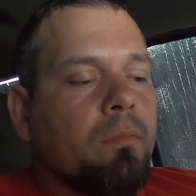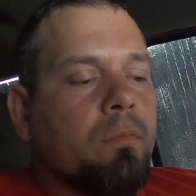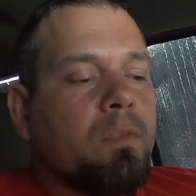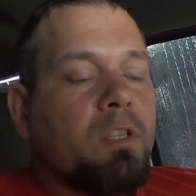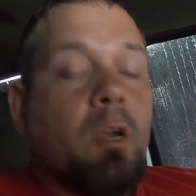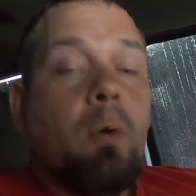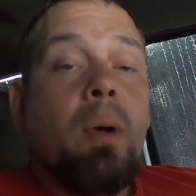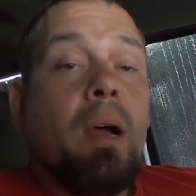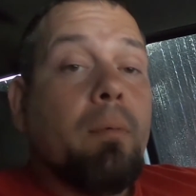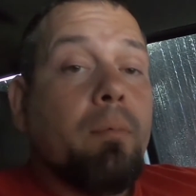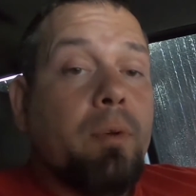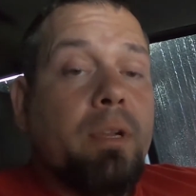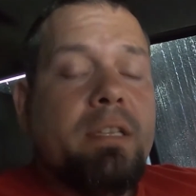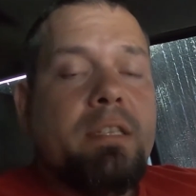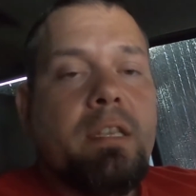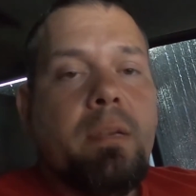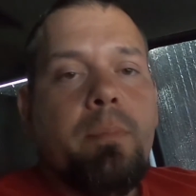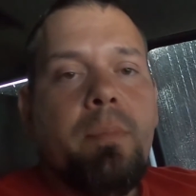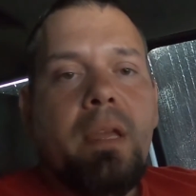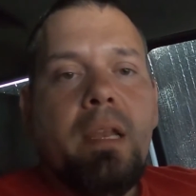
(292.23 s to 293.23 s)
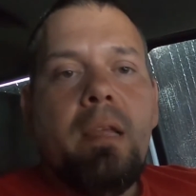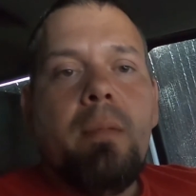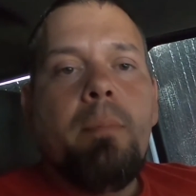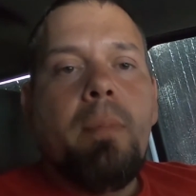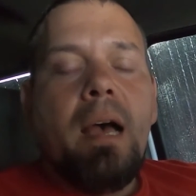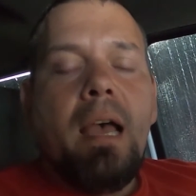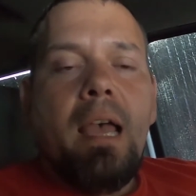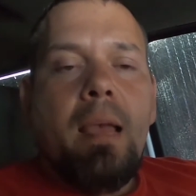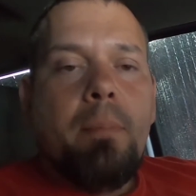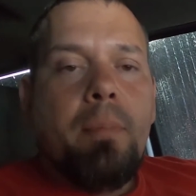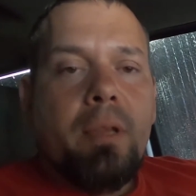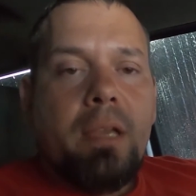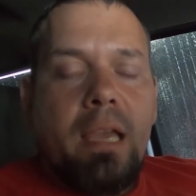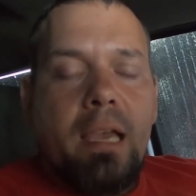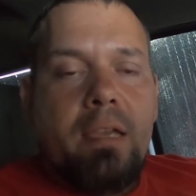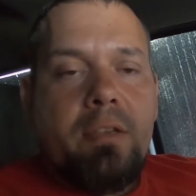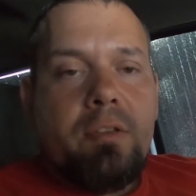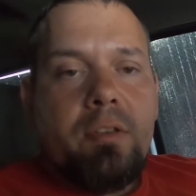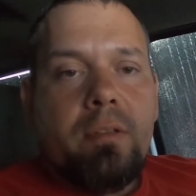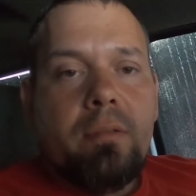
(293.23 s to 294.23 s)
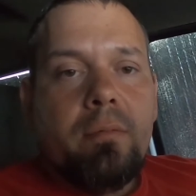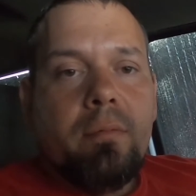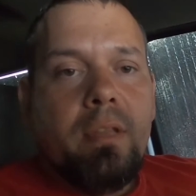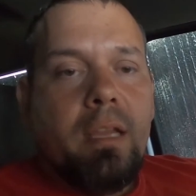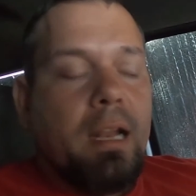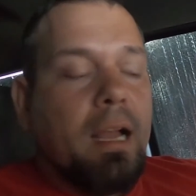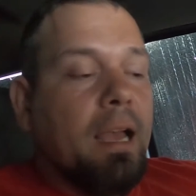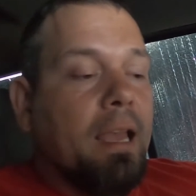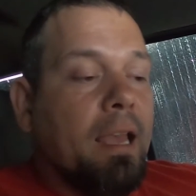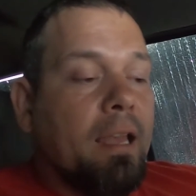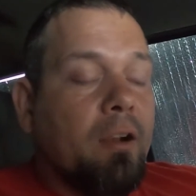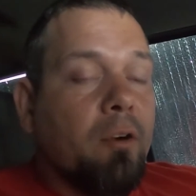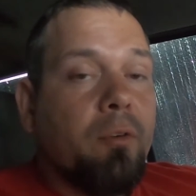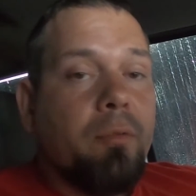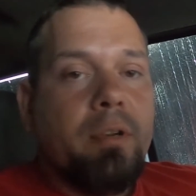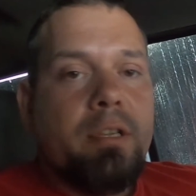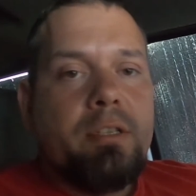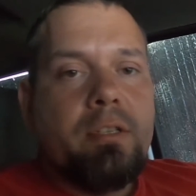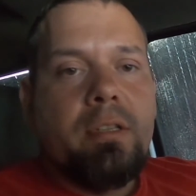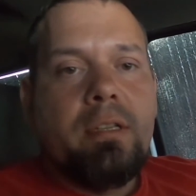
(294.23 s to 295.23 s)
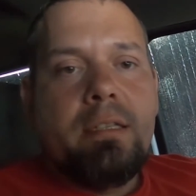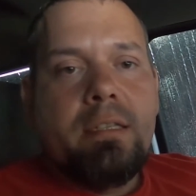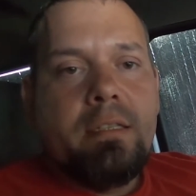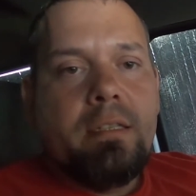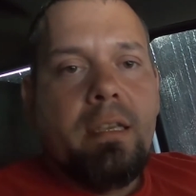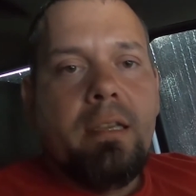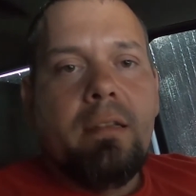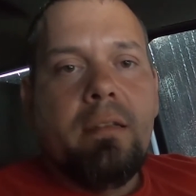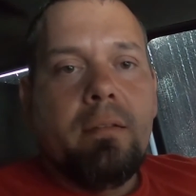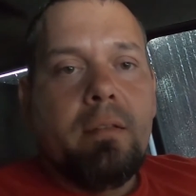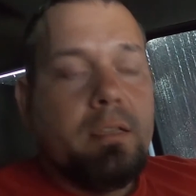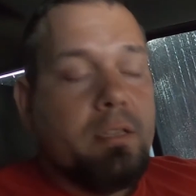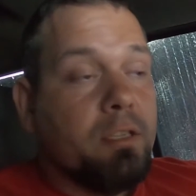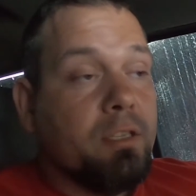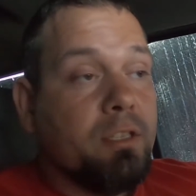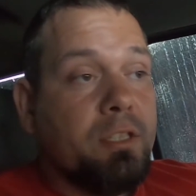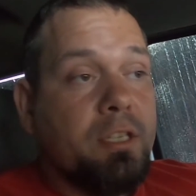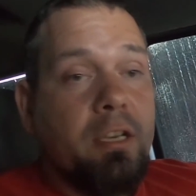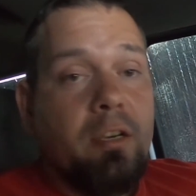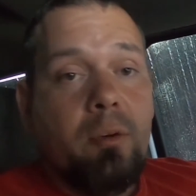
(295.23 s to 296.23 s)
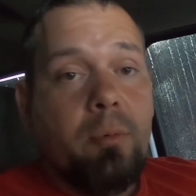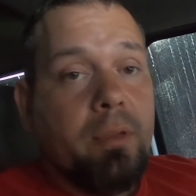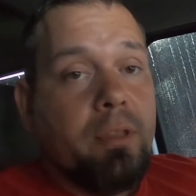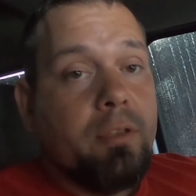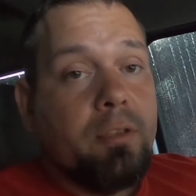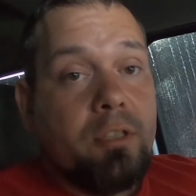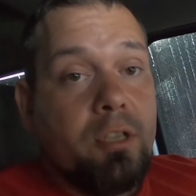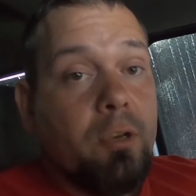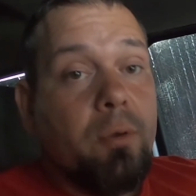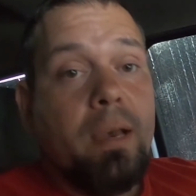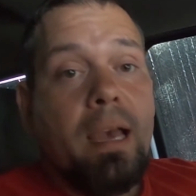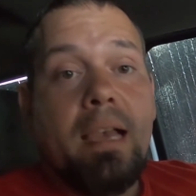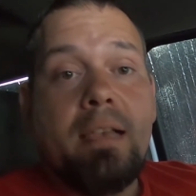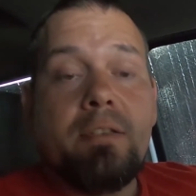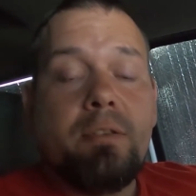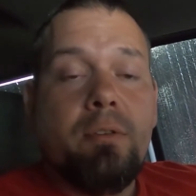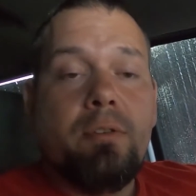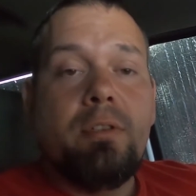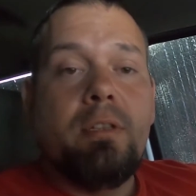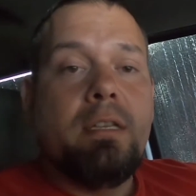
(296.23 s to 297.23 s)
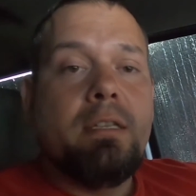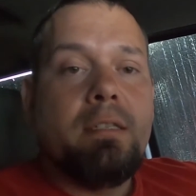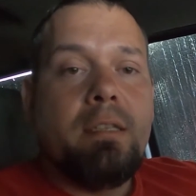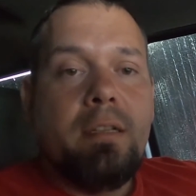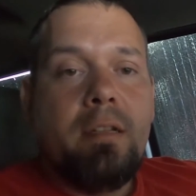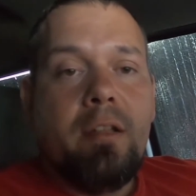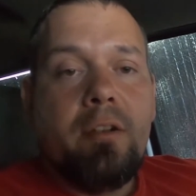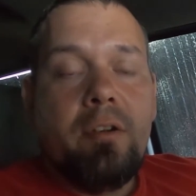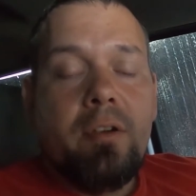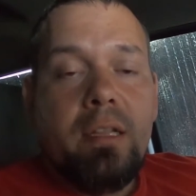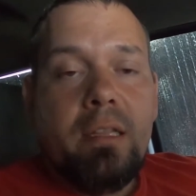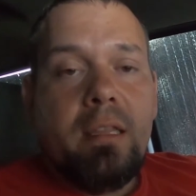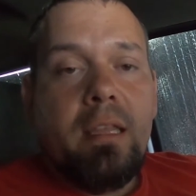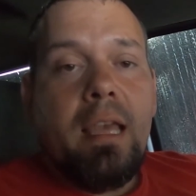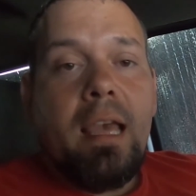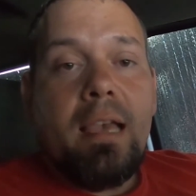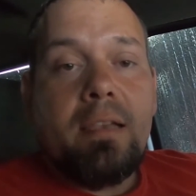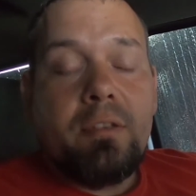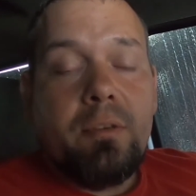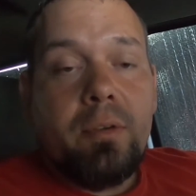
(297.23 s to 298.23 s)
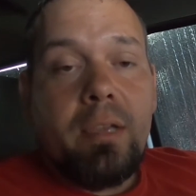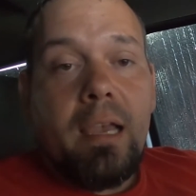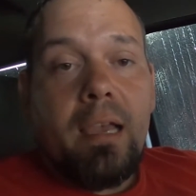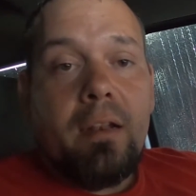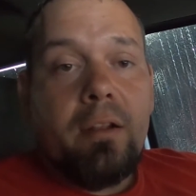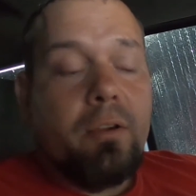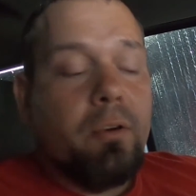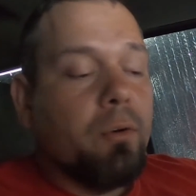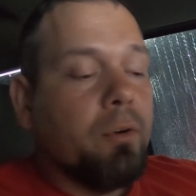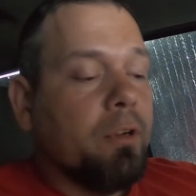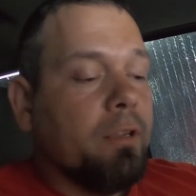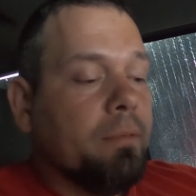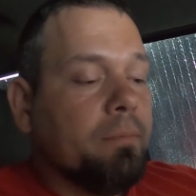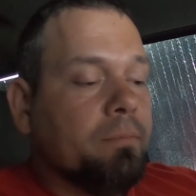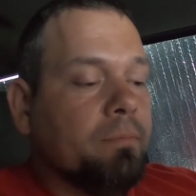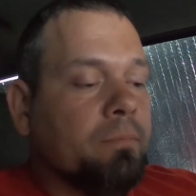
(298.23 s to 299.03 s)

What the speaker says: So I resubmitted my application that I had originally sent, still with 2 axles listed underneath the axle category.